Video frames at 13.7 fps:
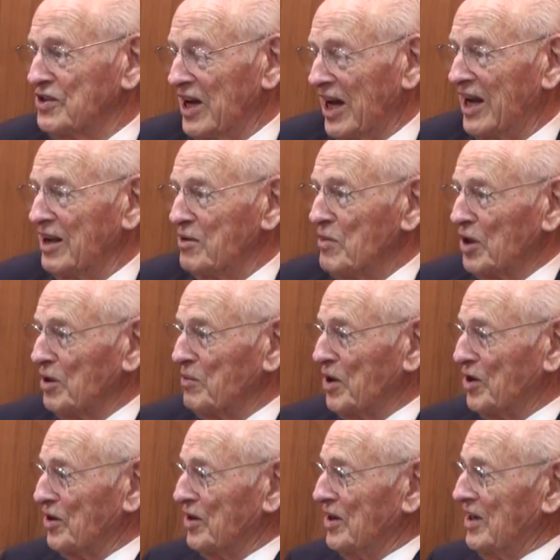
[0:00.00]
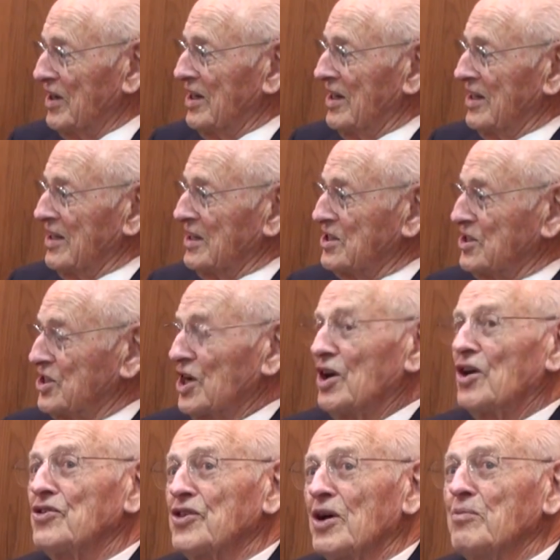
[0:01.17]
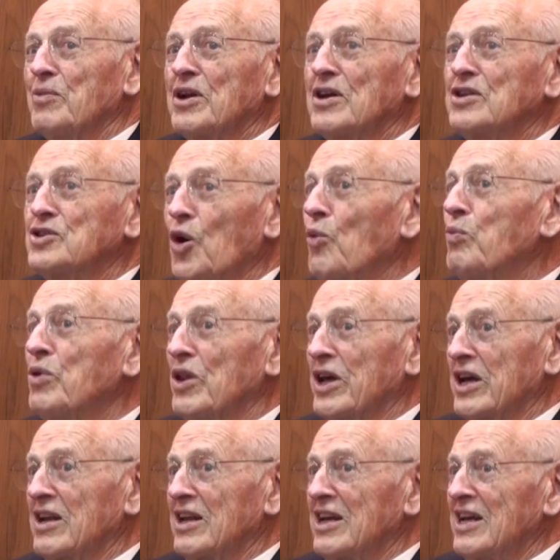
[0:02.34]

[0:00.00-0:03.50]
90mm shells up at a tow plane.